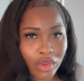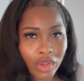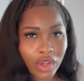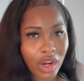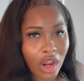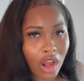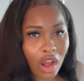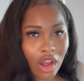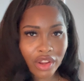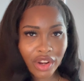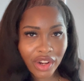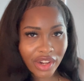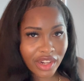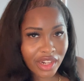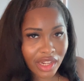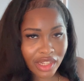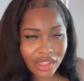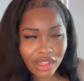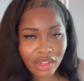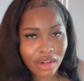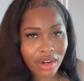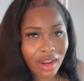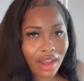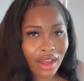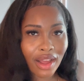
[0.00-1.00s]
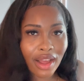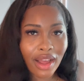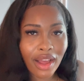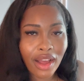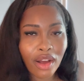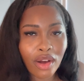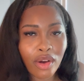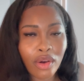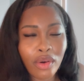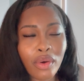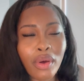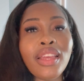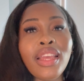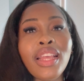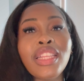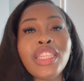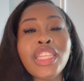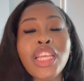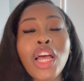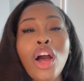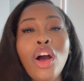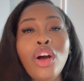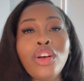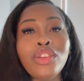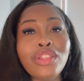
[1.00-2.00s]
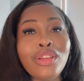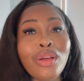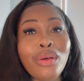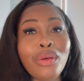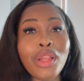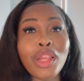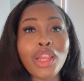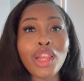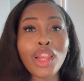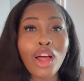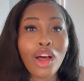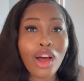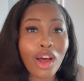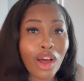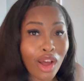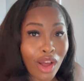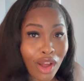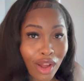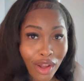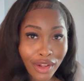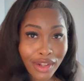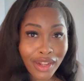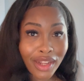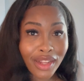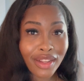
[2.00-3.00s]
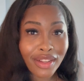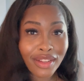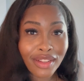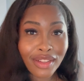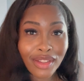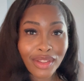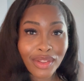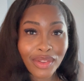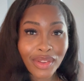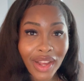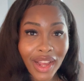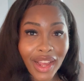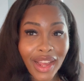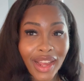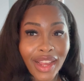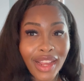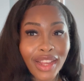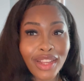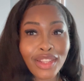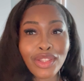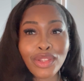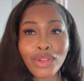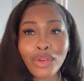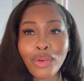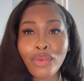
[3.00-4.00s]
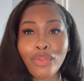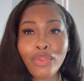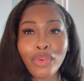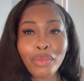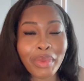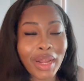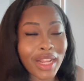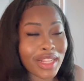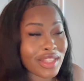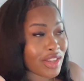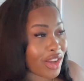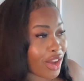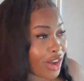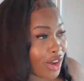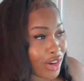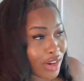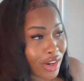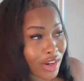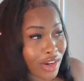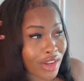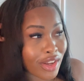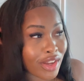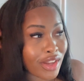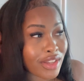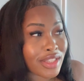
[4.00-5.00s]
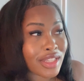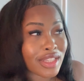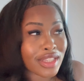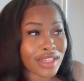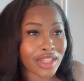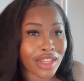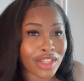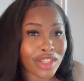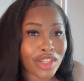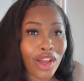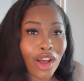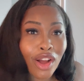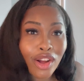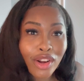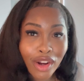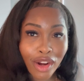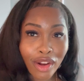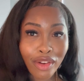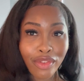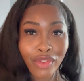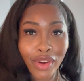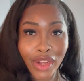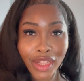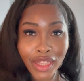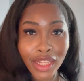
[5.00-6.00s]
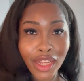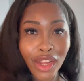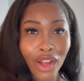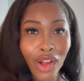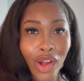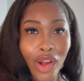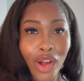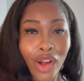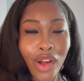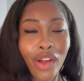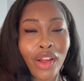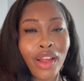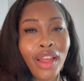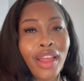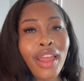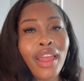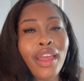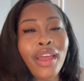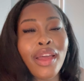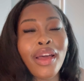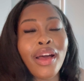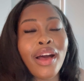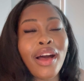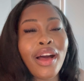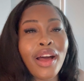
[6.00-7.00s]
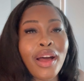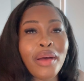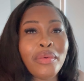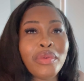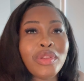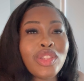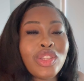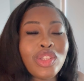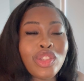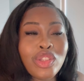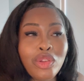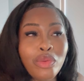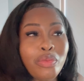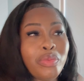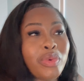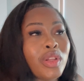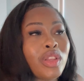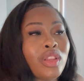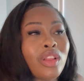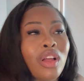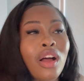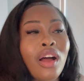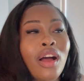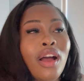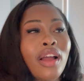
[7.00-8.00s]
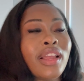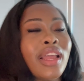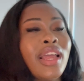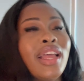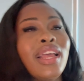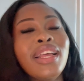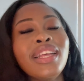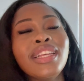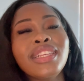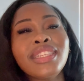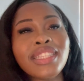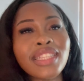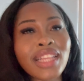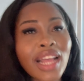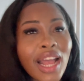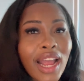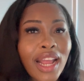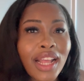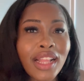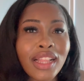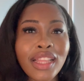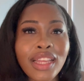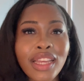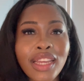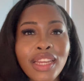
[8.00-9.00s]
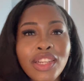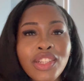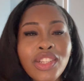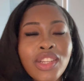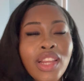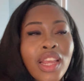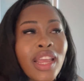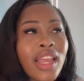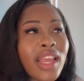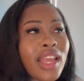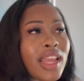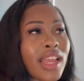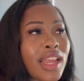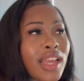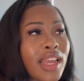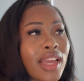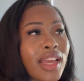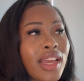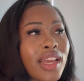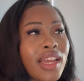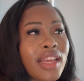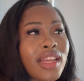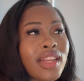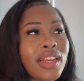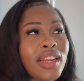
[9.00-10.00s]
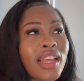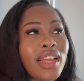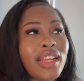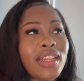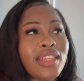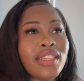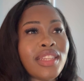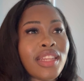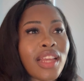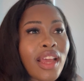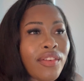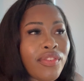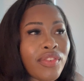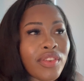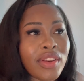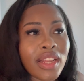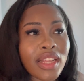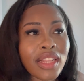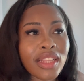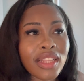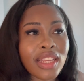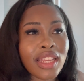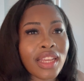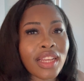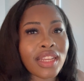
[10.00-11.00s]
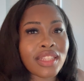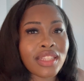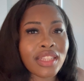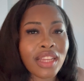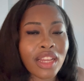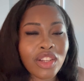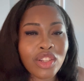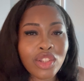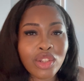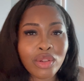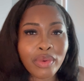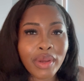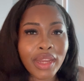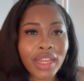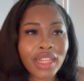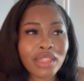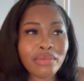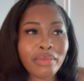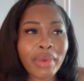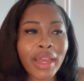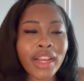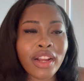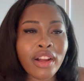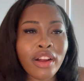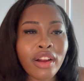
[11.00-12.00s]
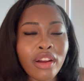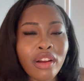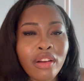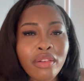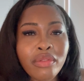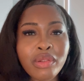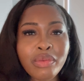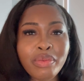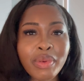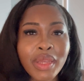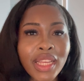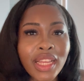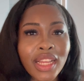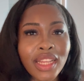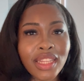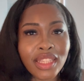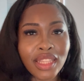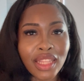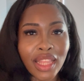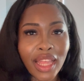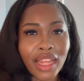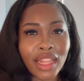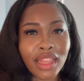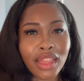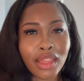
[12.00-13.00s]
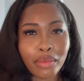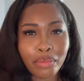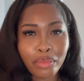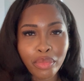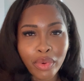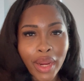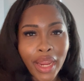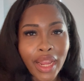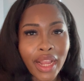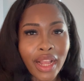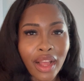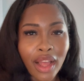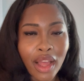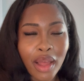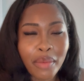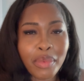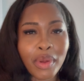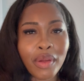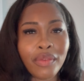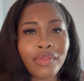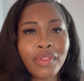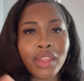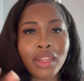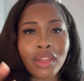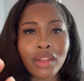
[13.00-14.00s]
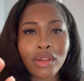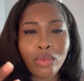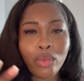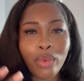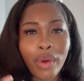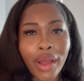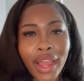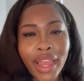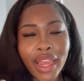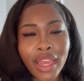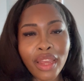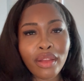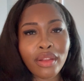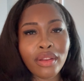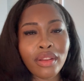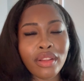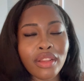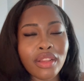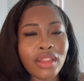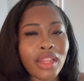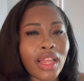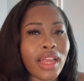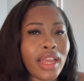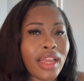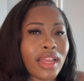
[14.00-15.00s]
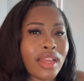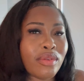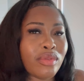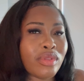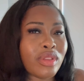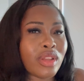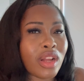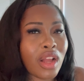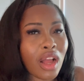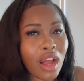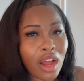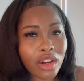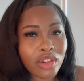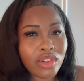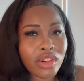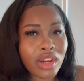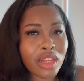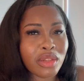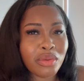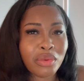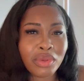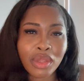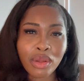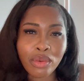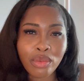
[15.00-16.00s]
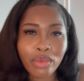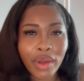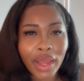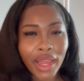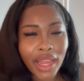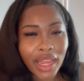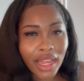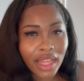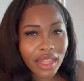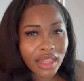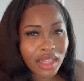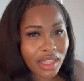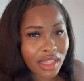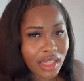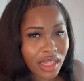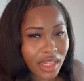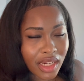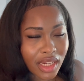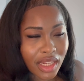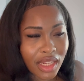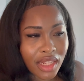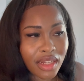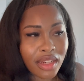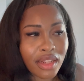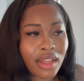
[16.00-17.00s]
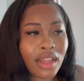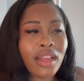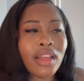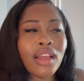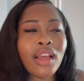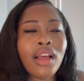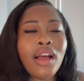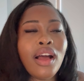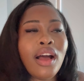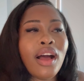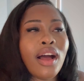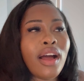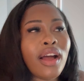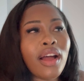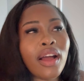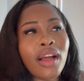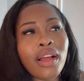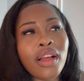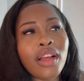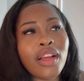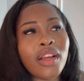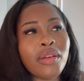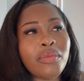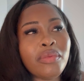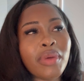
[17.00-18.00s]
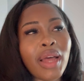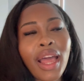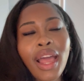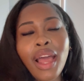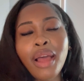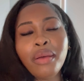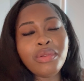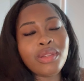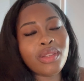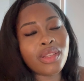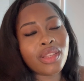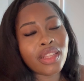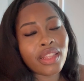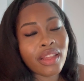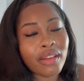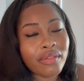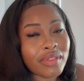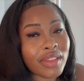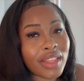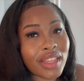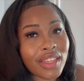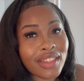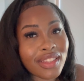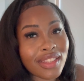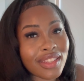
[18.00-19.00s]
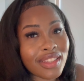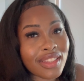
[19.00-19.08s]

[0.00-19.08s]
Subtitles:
all your goods are not out. It's also long, you guys. So for my tall girls, this is a tall girl friendly haul. It's super long, stylish, and it definitely accentuates my curves because like the breakup of the white, like the contrast with the white and the linen, I absolutely love this.